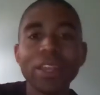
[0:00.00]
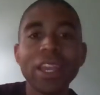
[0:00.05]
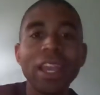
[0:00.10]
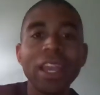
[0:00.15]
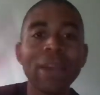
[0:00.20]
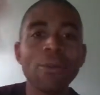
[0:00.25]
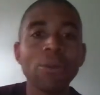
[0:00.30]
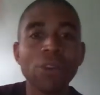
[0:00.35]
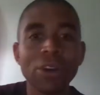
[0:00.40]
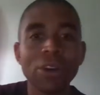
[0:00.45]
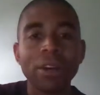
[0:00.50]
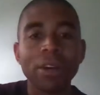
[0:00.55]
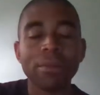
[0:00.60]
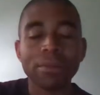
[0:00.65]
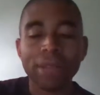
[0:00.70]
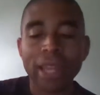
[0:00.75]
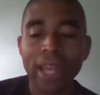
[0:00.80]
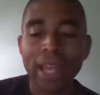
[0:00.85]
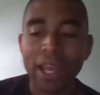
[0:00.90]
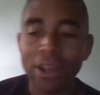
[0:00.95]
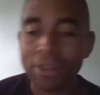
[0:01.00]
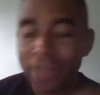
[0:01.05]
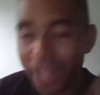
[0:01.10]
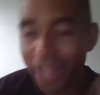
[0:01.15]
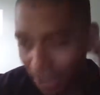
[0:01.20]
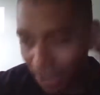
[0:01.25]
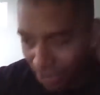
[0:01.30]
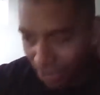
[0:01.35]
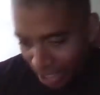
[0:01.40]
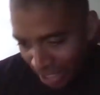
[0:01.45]
it will come down.
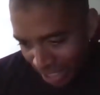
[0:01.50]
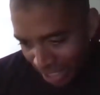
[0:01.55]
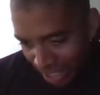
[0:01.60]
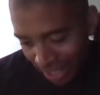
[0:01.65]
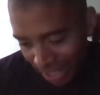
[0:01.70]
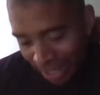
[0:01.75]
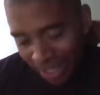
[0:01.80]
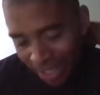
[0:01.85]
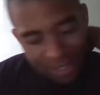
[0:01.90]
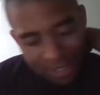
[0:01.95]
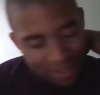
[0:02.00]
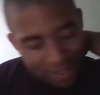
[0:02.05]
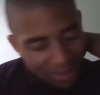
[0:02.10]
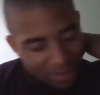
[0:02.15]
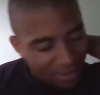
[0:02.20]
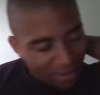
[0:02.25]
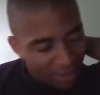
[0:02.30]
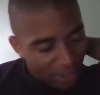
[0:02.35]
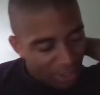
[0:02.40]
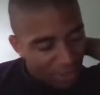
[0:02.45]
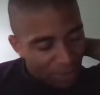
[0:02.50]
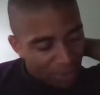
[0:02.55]
Now, the thing is,